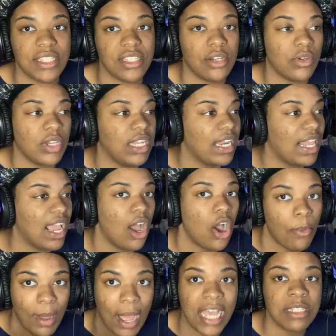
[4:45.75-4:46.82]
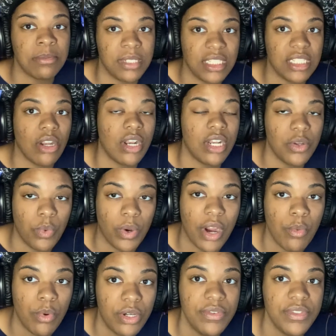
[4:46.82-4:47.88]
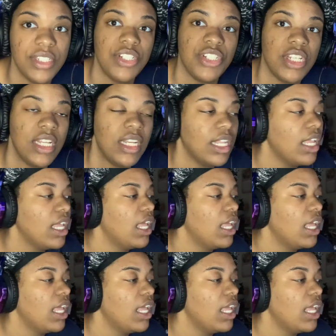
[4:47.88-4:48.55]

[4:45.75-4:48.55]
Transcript: So can they all possibly turn into werewolves and shit?